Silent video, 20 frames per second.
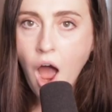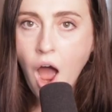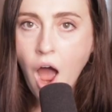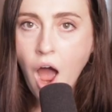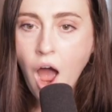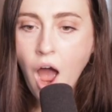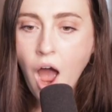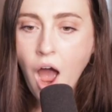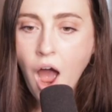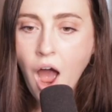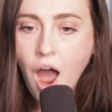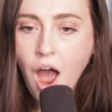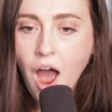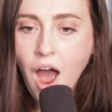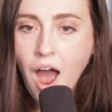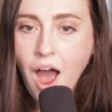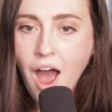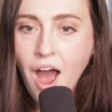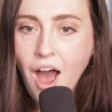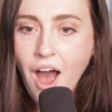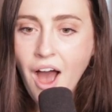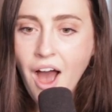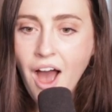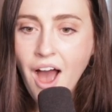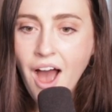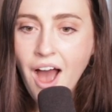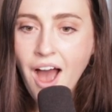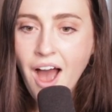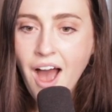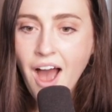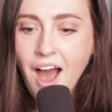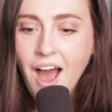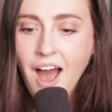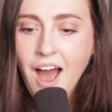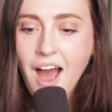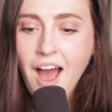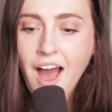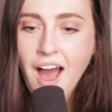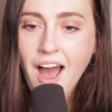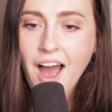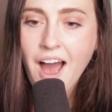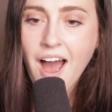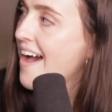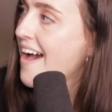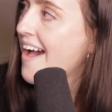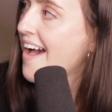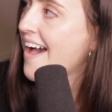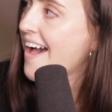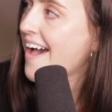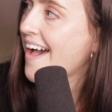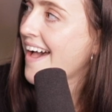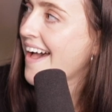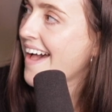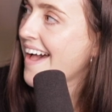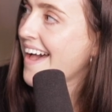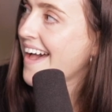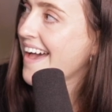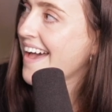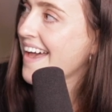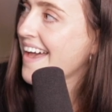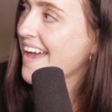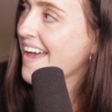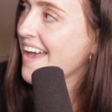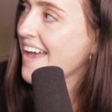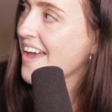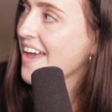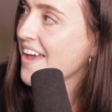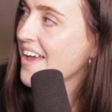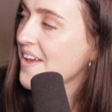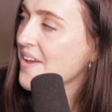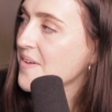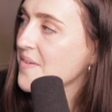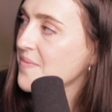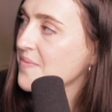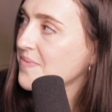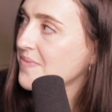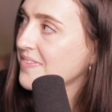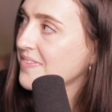(silent)